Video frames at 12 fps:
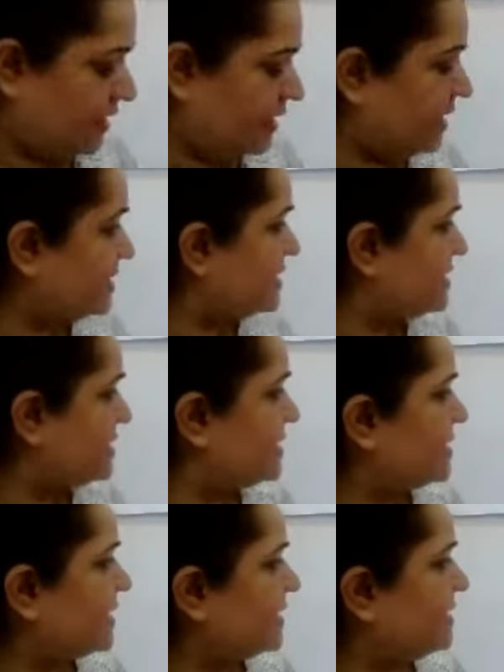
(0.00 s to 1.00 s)
he gets
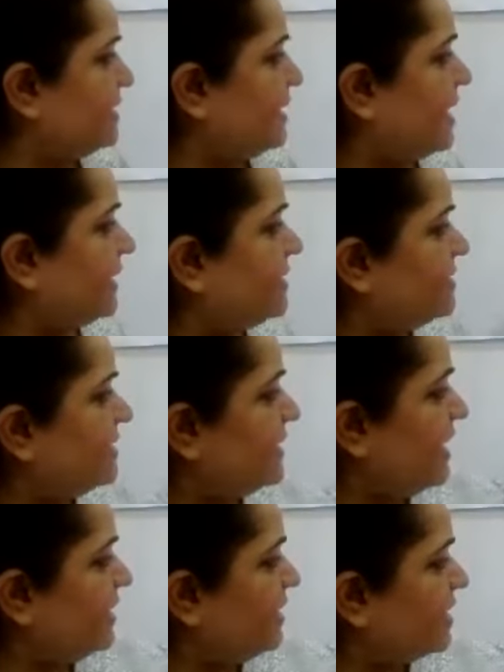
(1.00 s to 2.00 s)
tucked
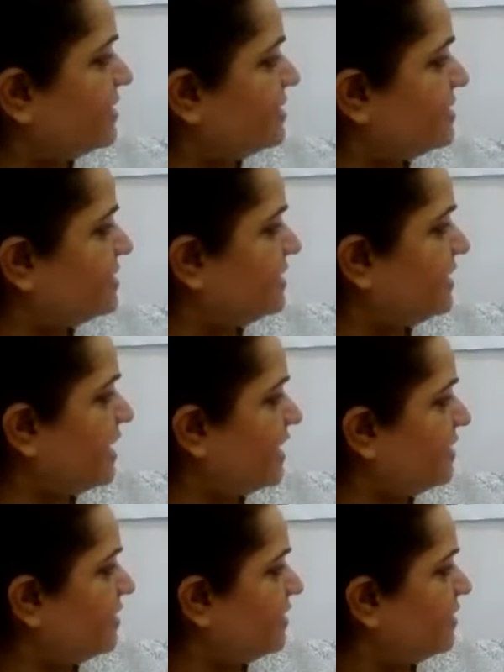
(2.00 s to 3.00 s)
nicely and you can see that,
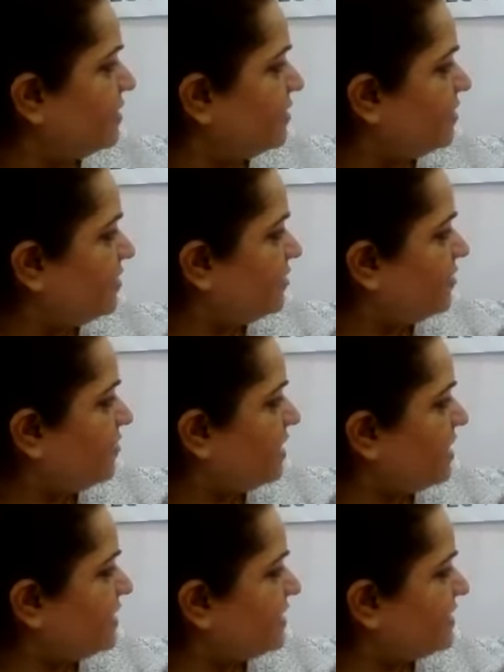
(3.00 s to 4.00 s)

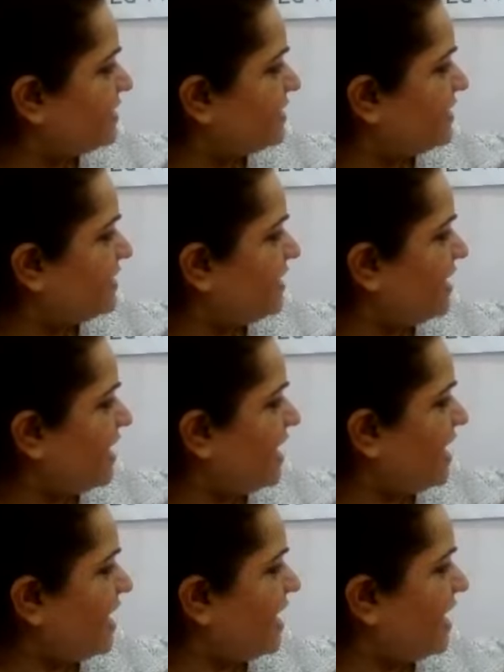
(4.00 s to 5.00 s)
right?
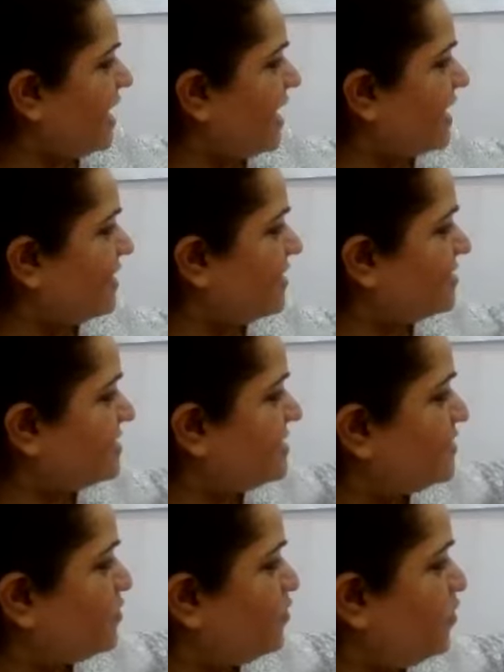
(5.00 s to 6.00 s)
Yay, there's
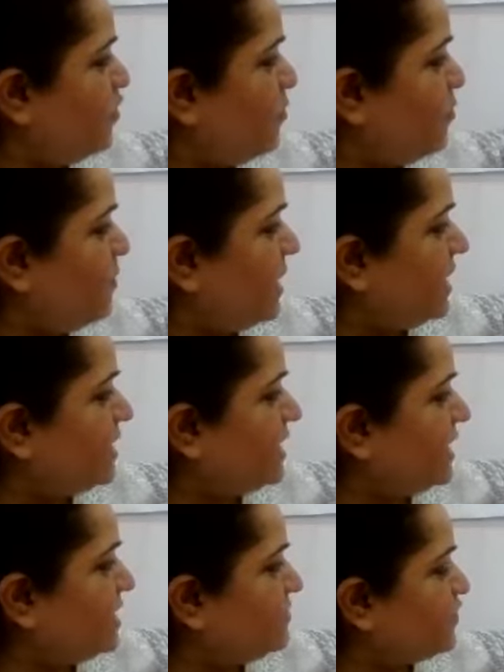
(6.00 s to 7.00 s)
so many
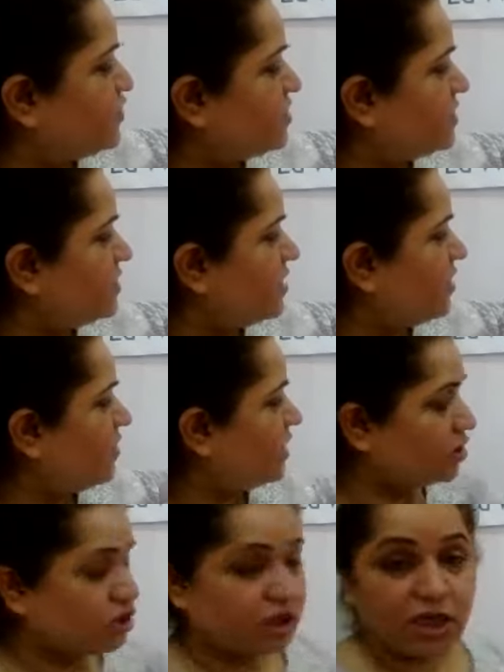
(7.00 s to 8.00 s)
things which are
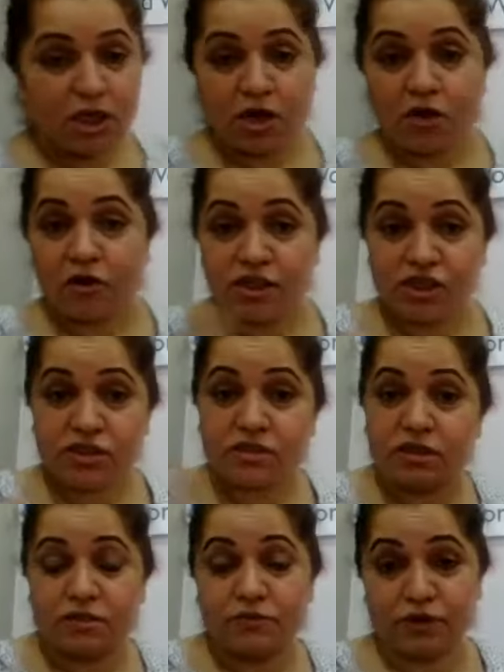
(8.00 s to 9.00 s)
orange. Orange is
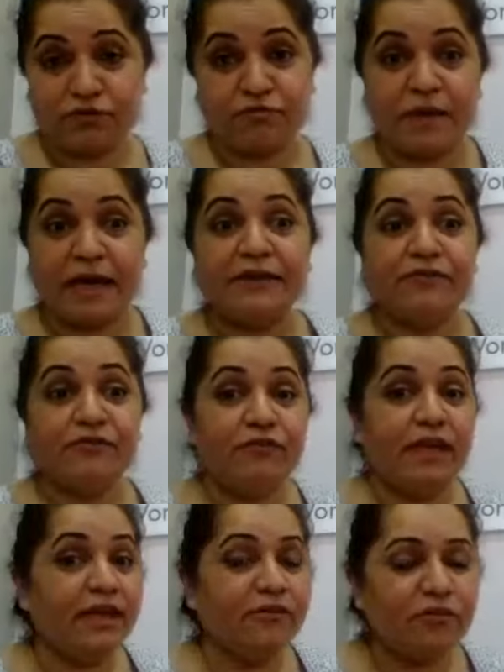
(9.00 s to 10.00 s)
also one of my
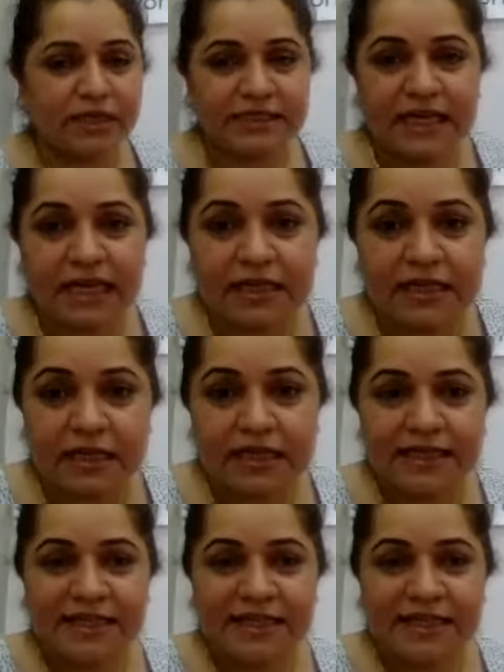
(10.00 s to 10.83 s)
favorite color